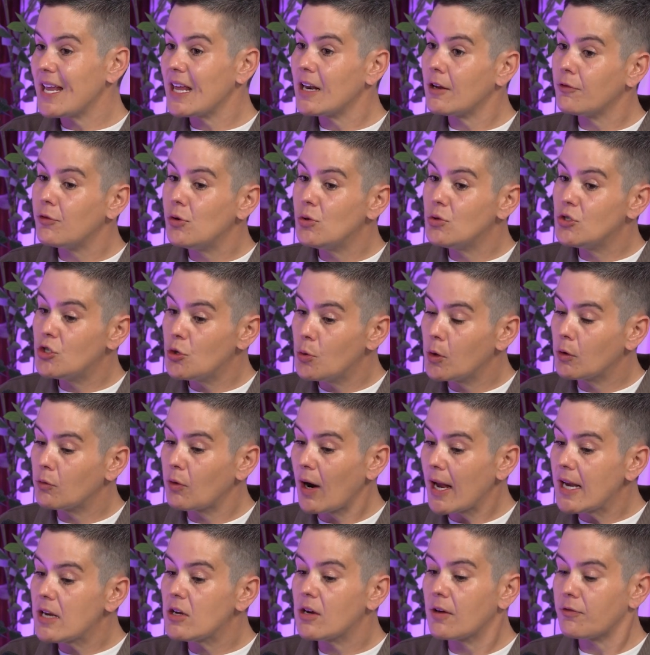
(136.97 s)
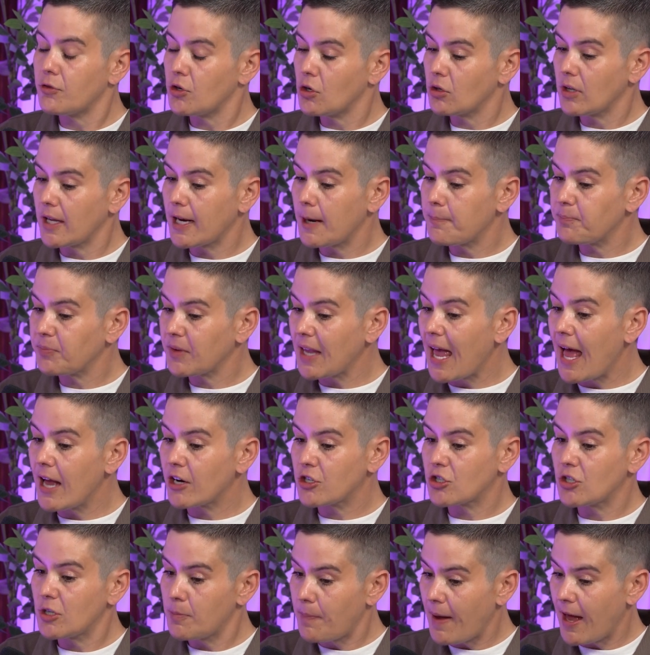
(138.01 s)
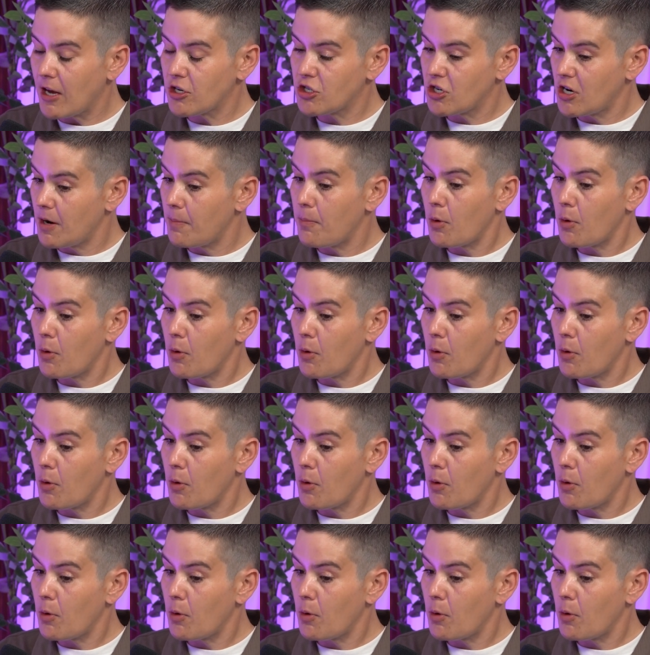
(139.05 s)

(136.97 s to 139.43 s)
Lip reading: And if you do it right, and if you're like actually passionate